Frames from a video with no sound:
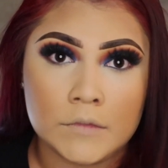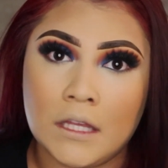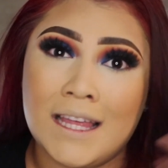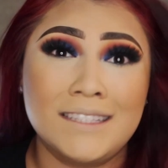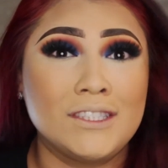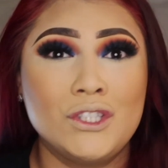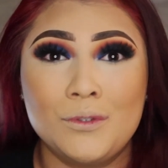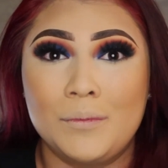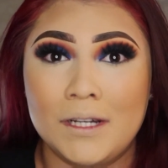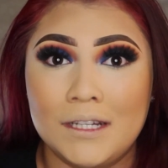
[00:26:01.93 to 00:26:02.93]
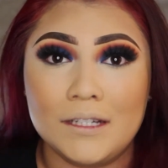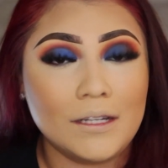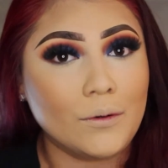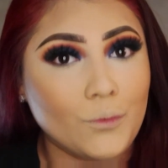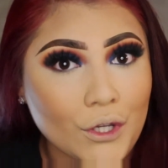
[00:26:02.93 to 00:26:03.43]
And that's cute, but
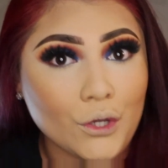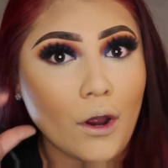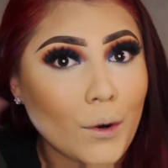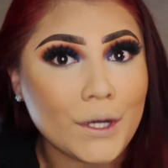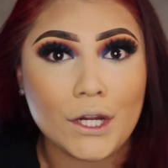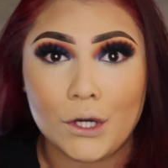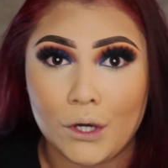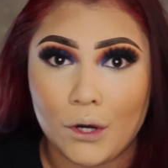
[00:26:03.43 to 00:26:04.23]
when you're already a